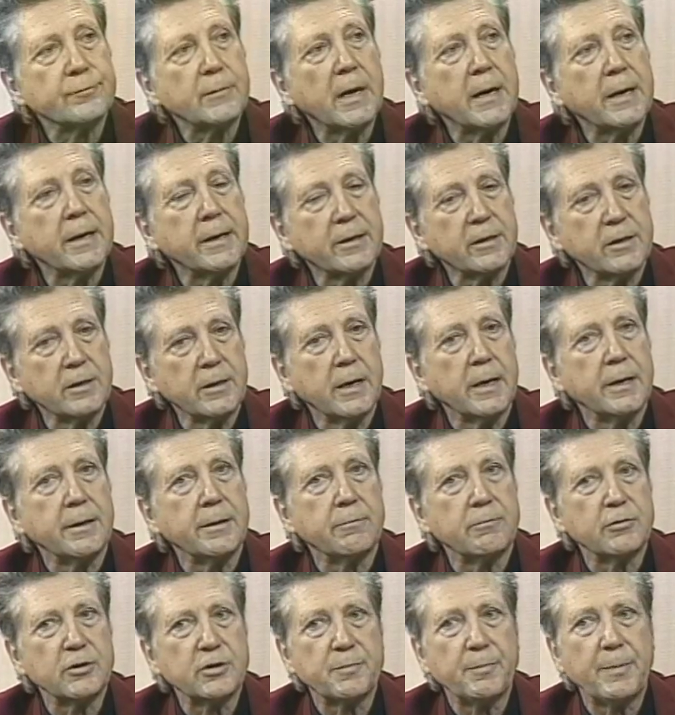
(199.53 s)
And
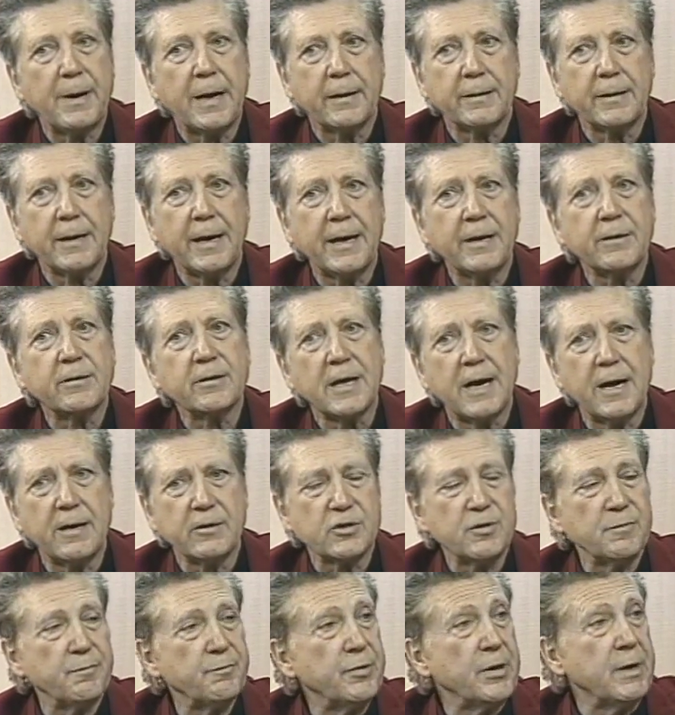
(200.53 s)
there was about
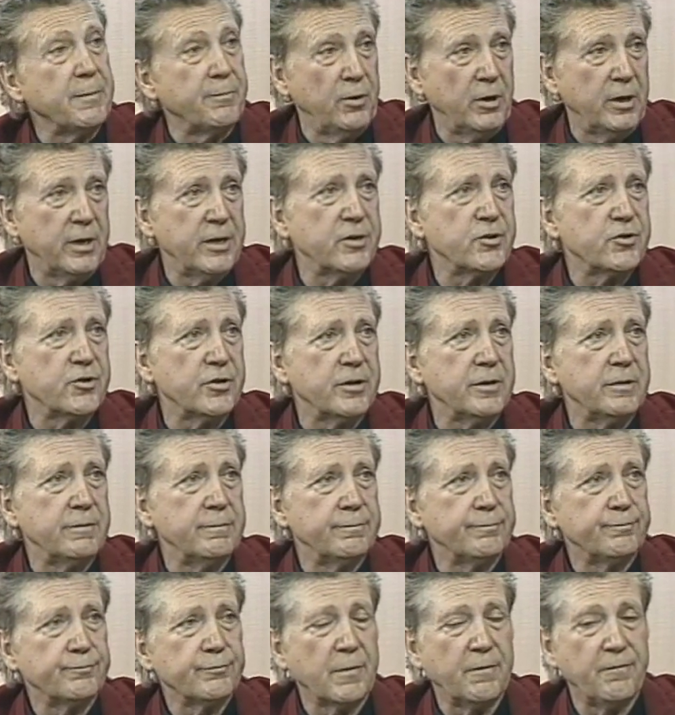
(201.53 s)
8,000 people injured.
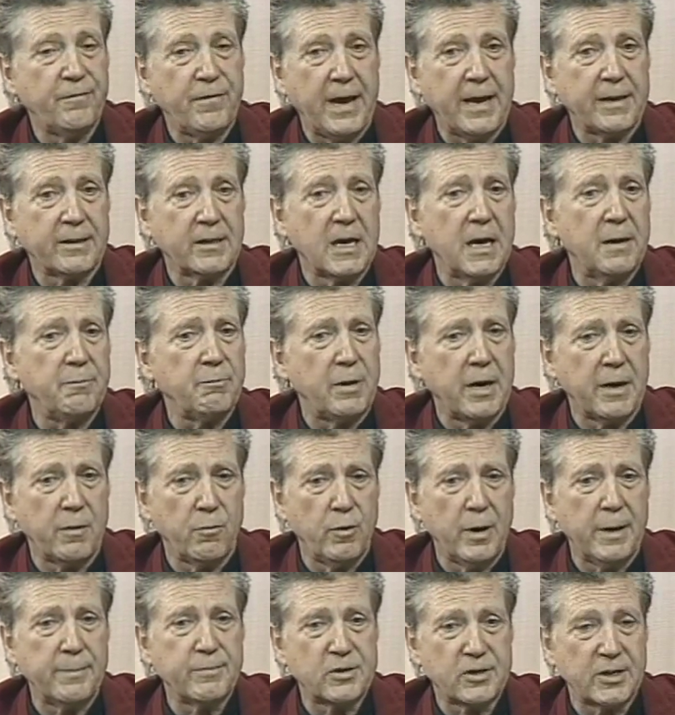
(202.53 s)
In fact, on my
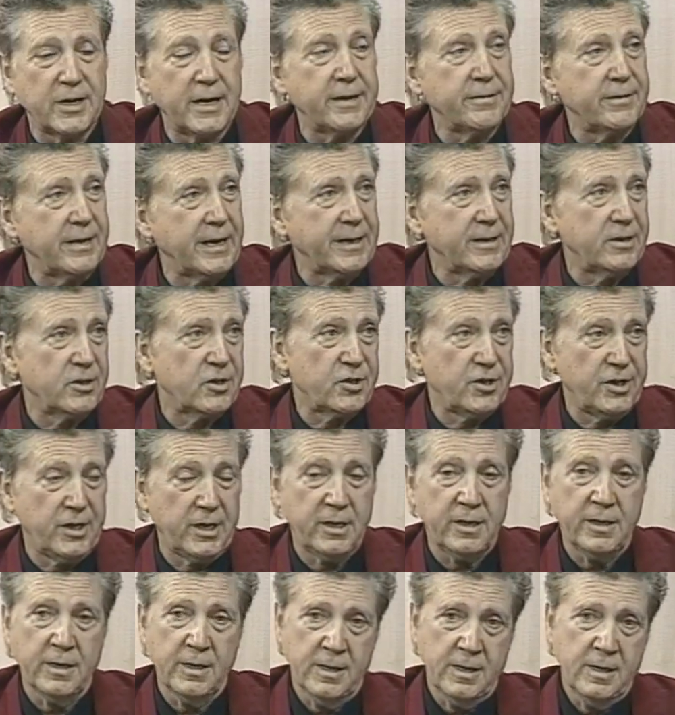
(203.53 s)
website, they can
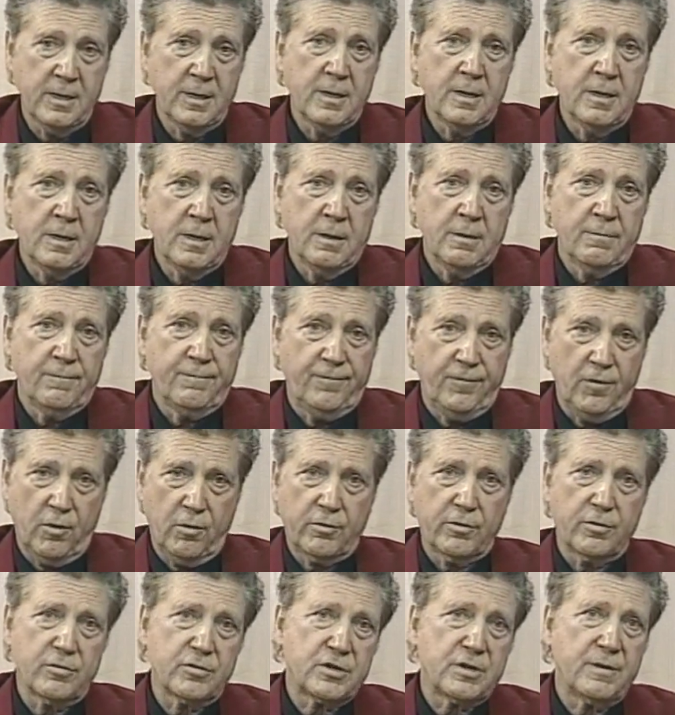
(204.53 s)
see
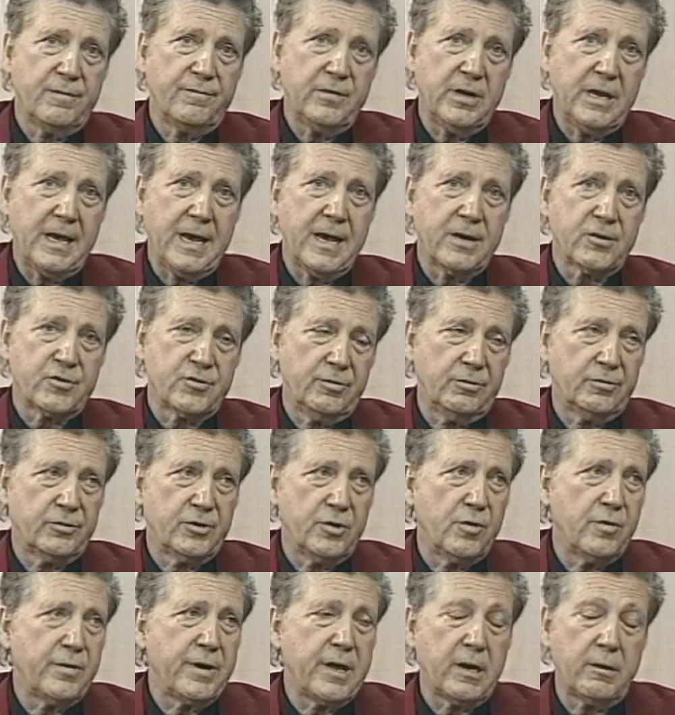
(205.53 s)
photos of the actual
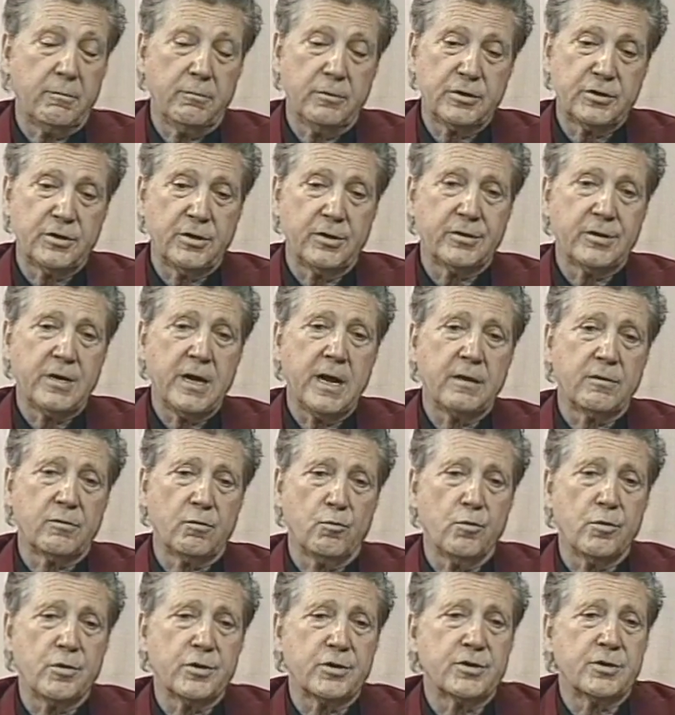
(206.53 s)
tornado. It was the
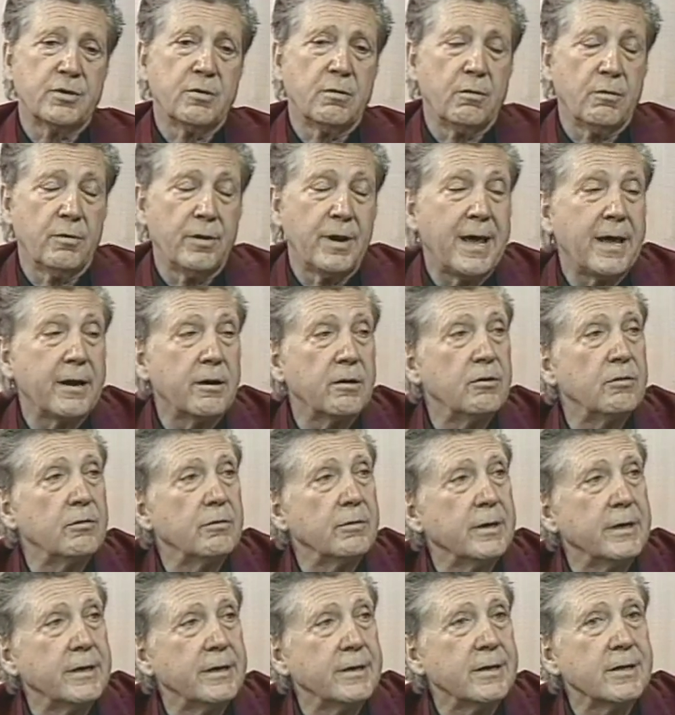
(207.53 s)
10th worst
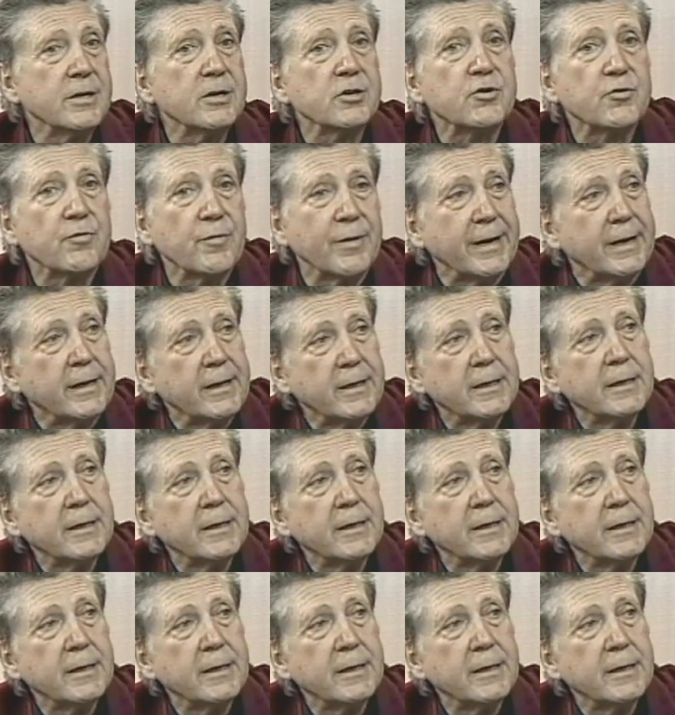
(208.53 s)
tornado in history.